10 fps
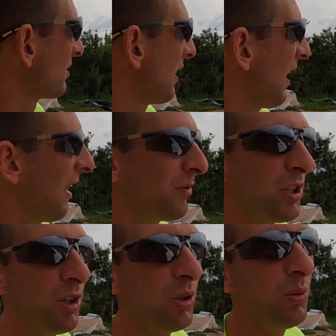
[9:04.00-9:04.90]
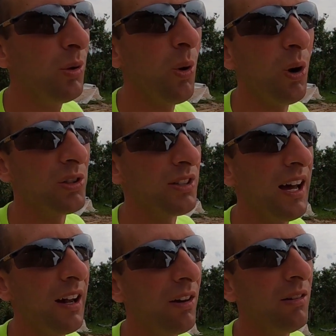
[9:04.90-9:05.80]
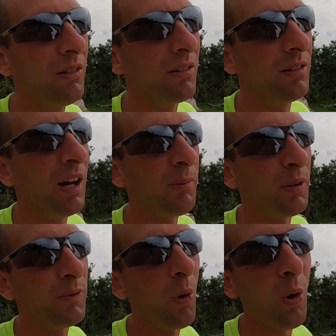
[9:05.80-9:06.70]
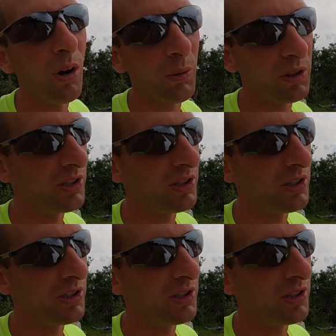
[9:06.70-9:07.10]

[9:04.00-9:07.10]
It's got to have 2 horizontal number 4,